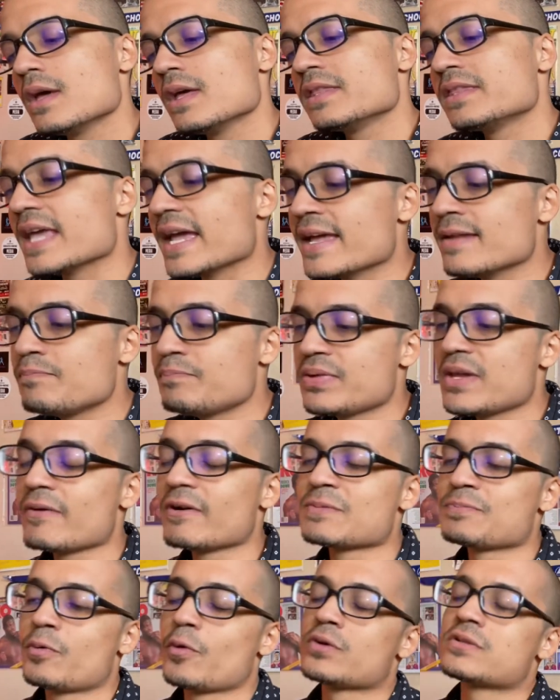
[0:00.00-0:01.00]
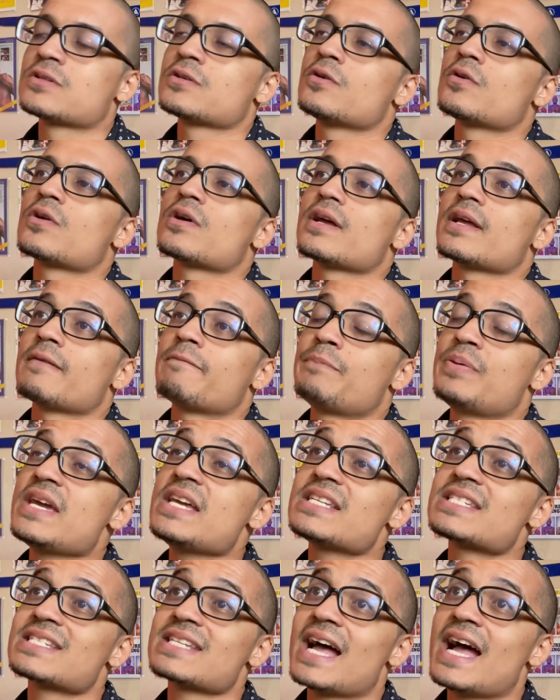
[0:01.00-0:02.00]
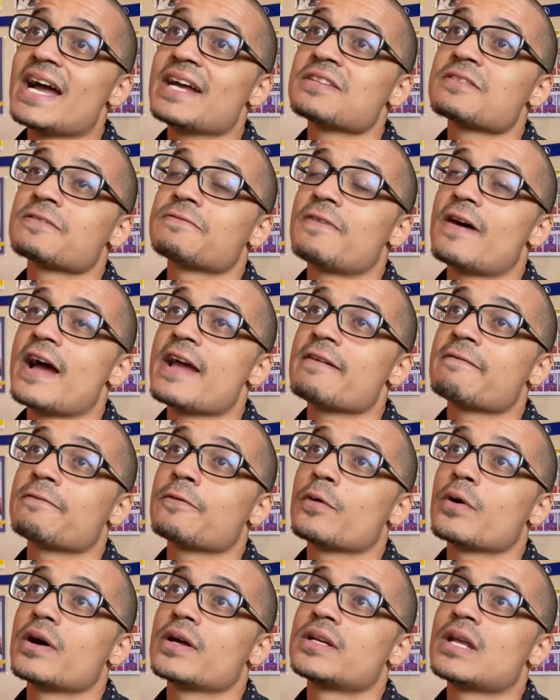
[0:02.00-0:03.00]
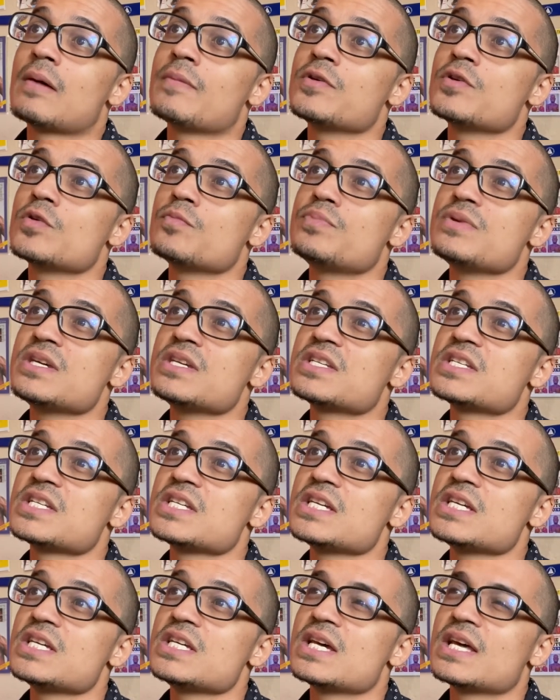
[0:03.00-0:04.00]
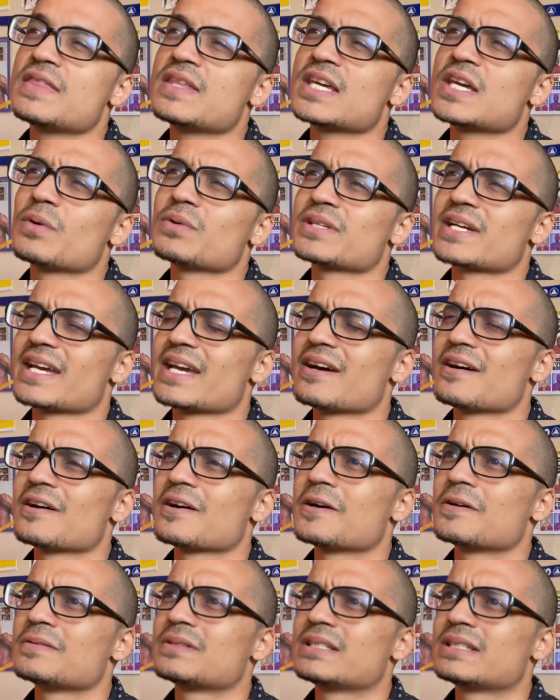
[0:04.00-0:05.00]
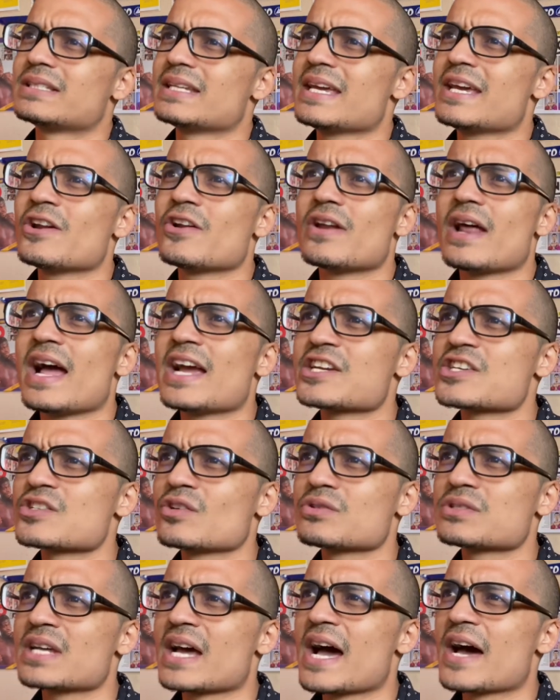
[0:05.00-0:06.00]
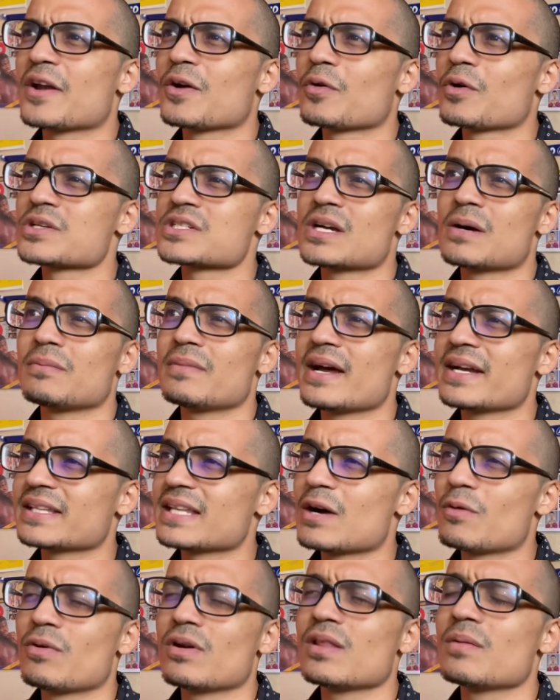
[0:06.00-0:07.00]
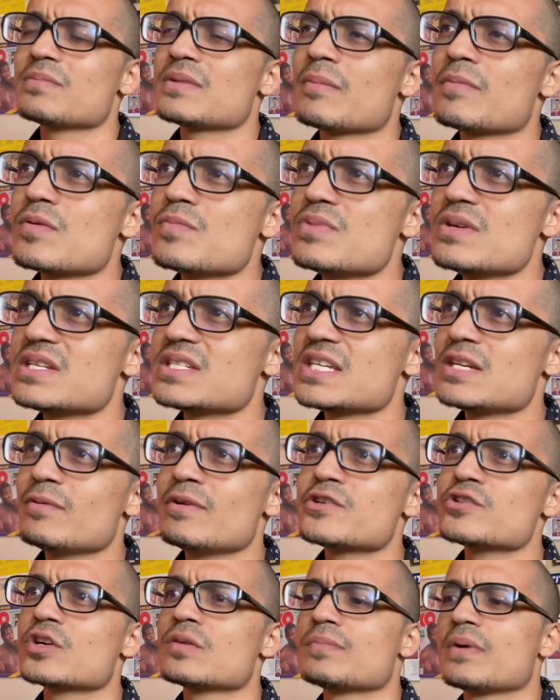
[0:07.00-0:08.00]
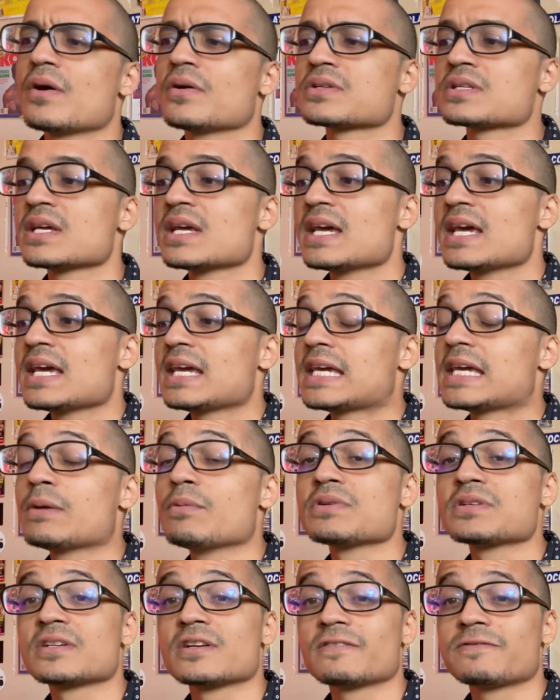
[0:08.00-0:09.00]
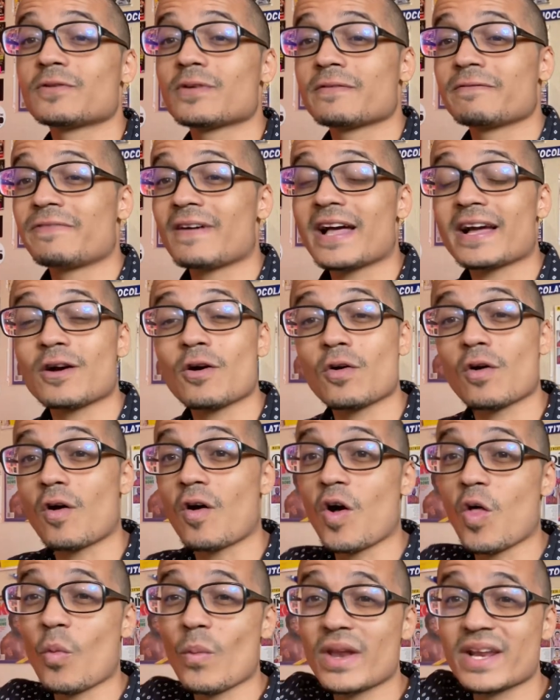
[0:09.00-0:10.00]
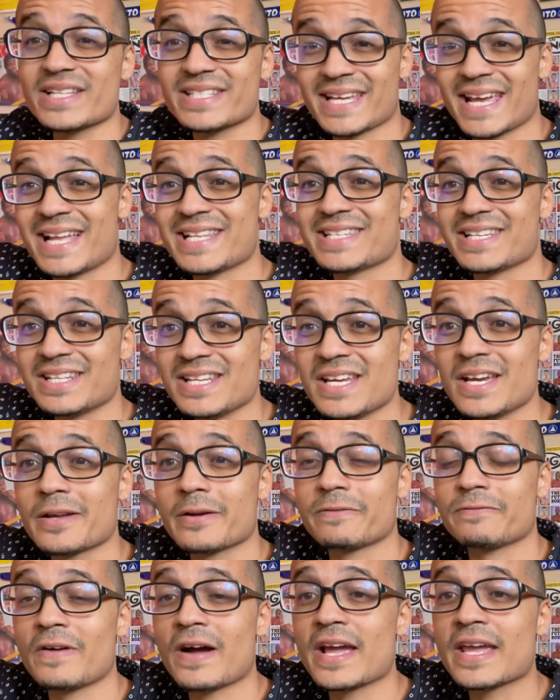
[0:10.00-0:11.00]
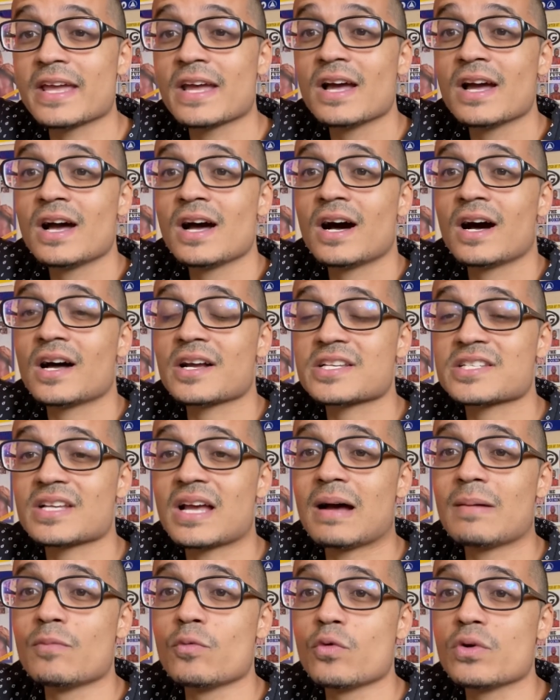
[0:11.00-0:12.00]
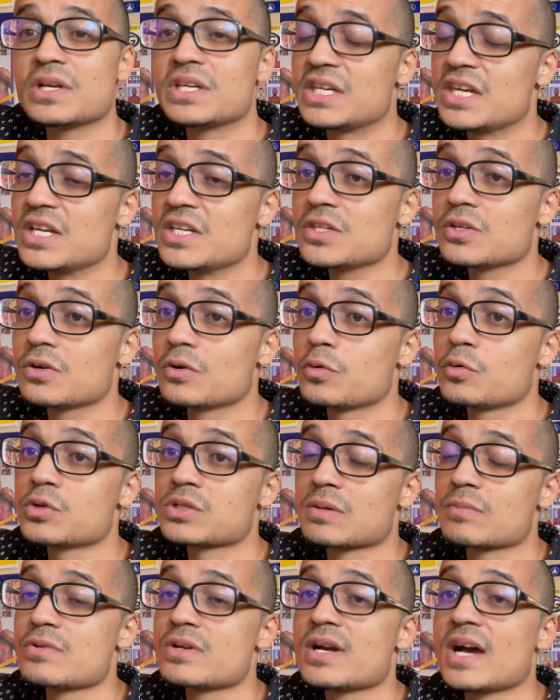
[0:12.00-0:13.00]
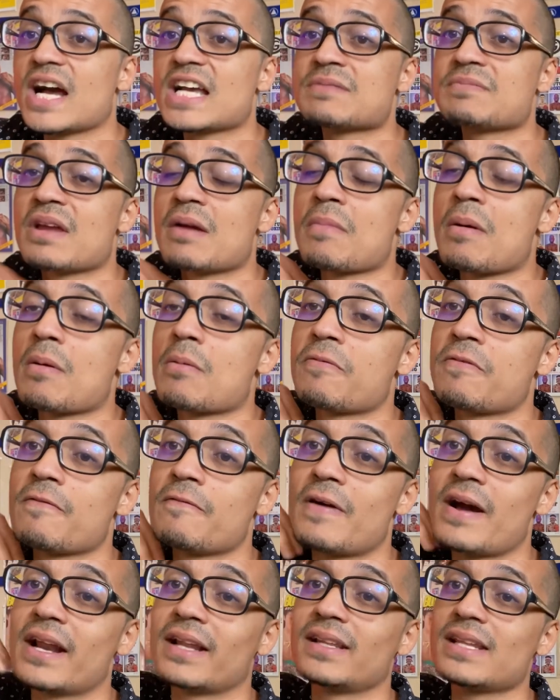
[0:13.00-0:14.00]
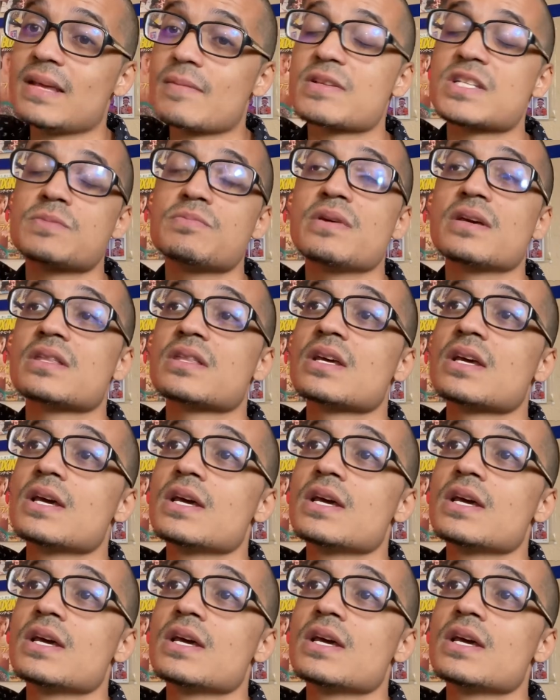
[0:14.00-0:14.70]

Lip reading: Then Pete was supposed to go to Pete signed to fight for a WBC. I think it was like international title or something like that, one of them WBC regional belts. He was going to go all the way to Tanzania to fight Hassan Mwakinyo, who some of you guys may remember from fighting Liam Smith.